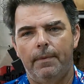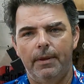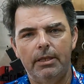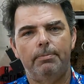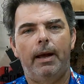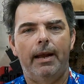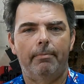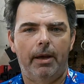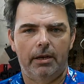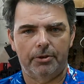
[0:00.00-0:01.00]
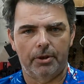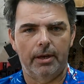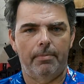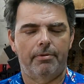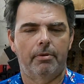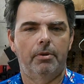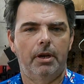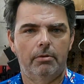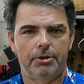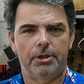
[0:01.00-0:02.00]
this bike made a trip through
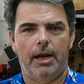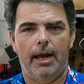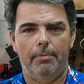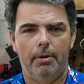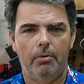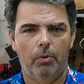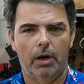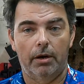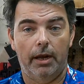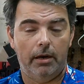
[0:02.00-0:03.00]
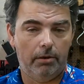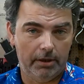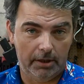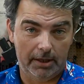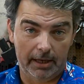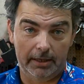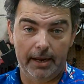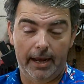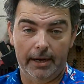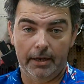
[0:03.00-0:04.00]
another shop where not only did they
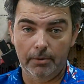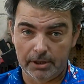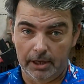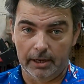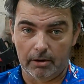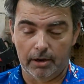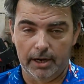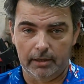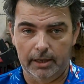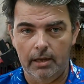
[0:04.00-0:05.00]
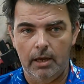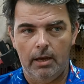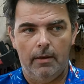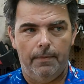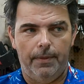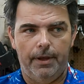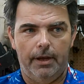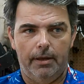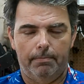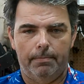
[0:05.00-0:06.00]
diagnose it incorrectly,
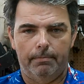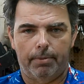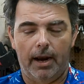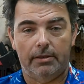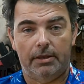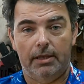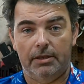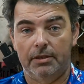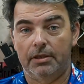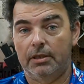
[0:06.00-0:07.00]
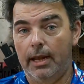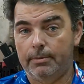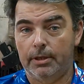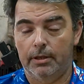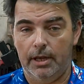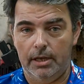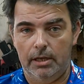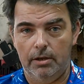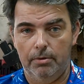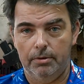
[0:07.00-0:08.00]
the process and steps that they
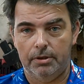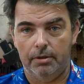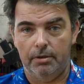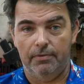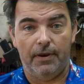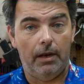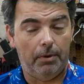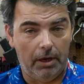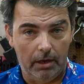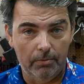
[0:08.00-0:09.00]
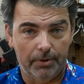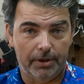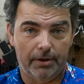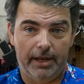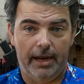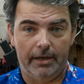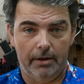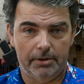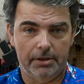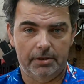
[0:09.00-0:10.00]
used to follow along with their
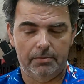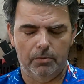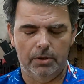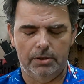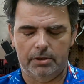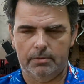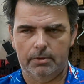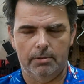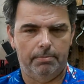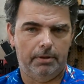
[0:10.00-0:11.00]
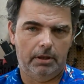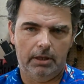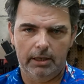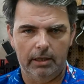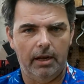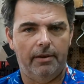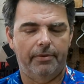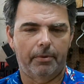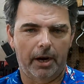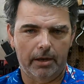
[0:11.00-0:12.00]
diagnosis was completely off
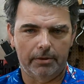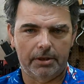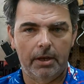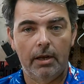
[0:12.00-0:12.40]
the rails.